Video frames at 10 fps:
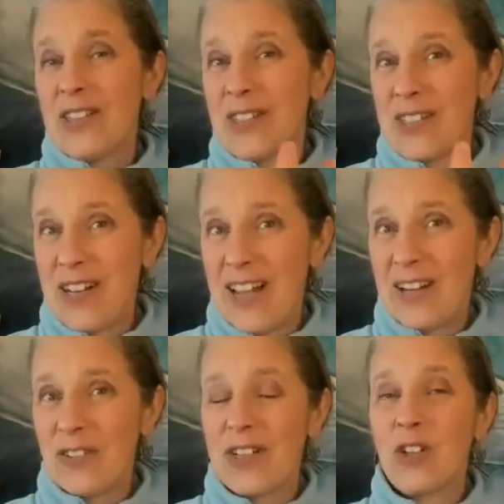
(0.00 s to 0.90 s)
This is an
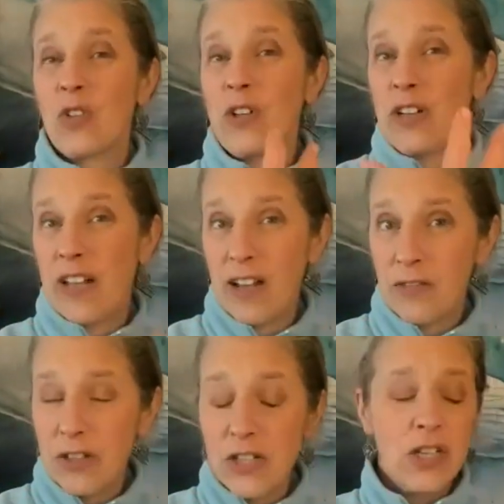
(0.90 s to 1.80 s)
aggregate or an
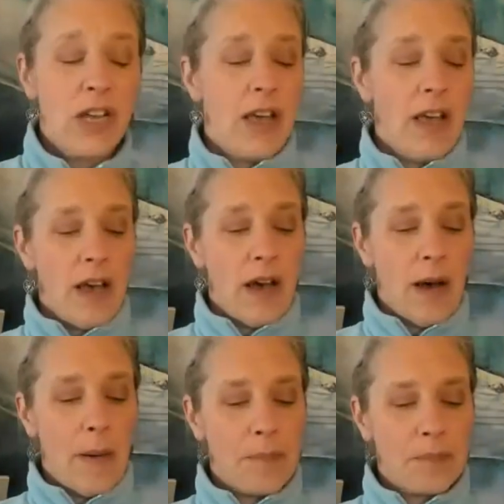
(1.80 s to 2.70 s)
average,
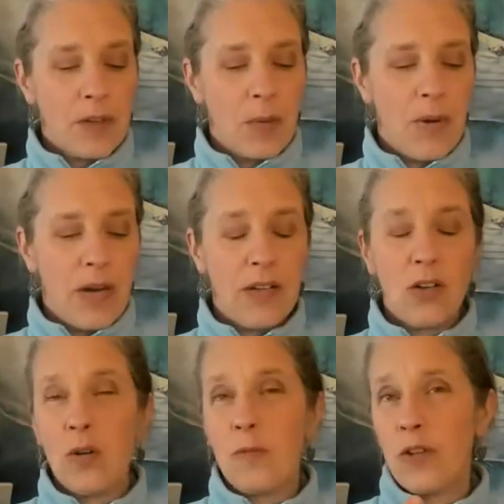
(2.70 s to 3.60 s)
but
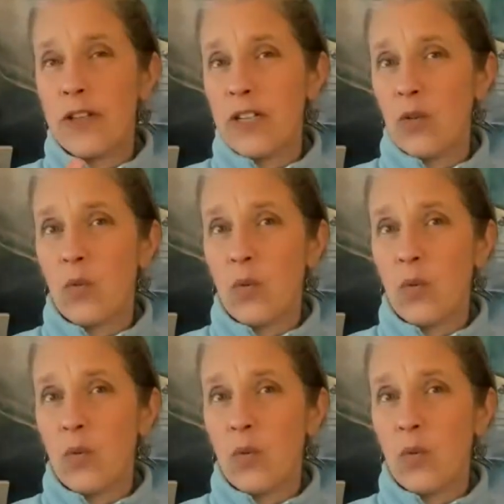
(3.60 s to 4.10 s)
hopefully it